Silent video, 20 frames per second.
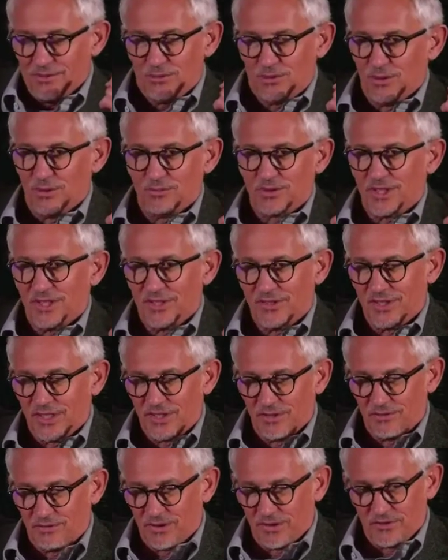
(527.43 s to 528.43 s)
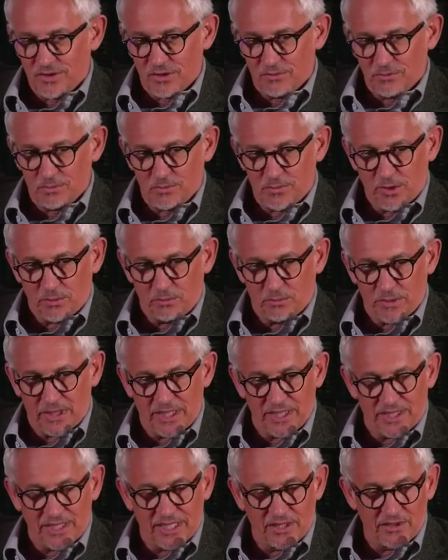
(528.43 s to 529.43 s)
trying to think off top of my
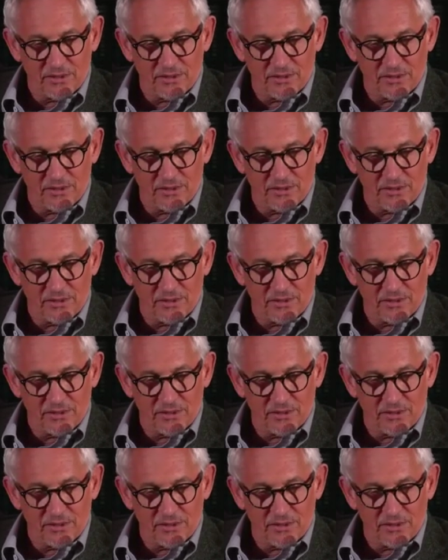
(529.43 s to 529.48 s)
head now.